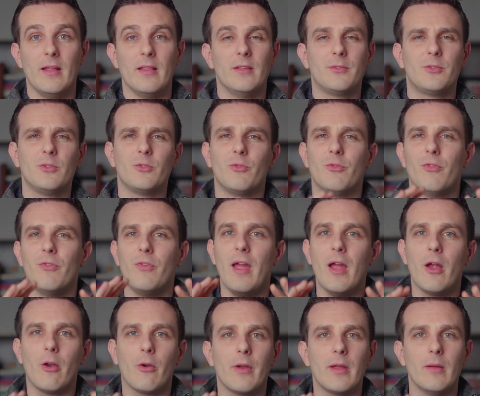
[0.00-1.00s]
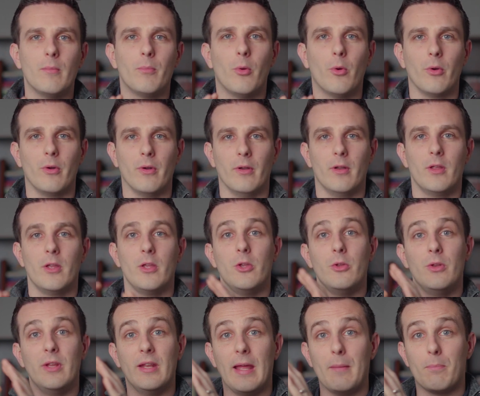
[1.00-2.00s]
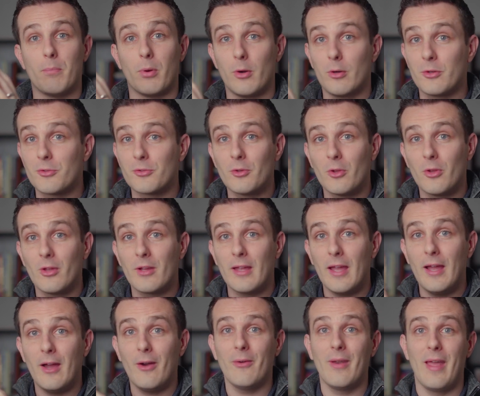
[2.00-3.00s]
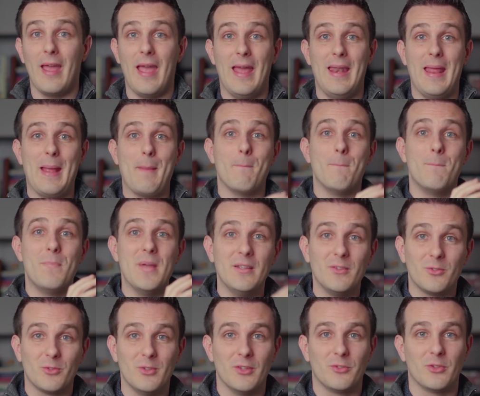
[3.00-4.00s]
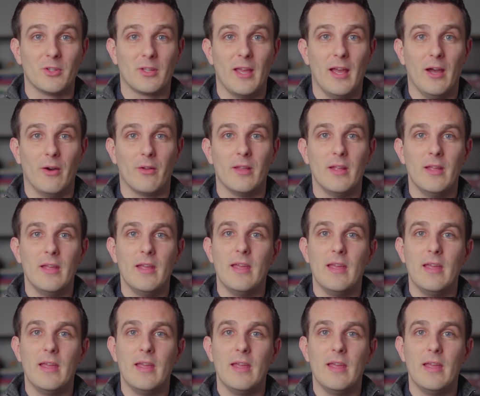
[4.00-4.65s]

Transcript: This is very important. You need a personal account and a business account.